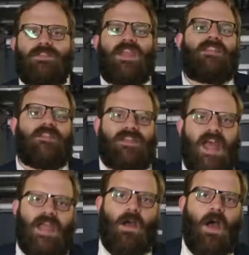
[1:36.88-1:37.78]
So end of the
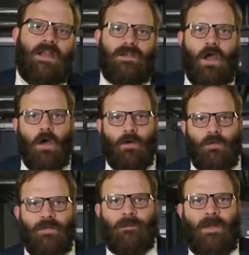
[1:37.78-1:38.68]
day, I
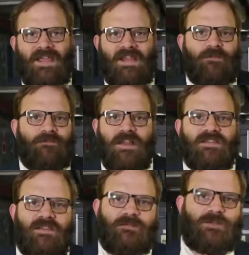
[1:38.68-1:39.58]
know that making
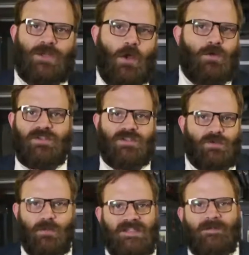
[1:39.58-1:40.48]
offensive jokes and
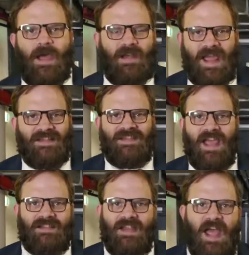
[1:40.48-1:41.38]
tweets about
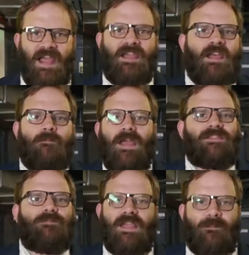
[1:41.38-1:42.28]
Anzac Day
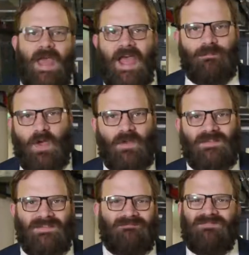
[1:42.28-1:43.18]
makes me a bad
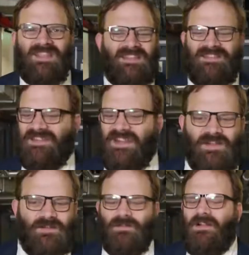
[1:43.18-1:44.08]
person. It's
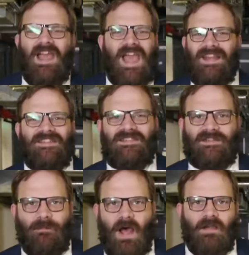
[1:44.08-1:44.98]
cynical and it's
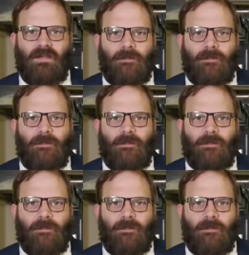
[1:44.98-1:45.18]
smug.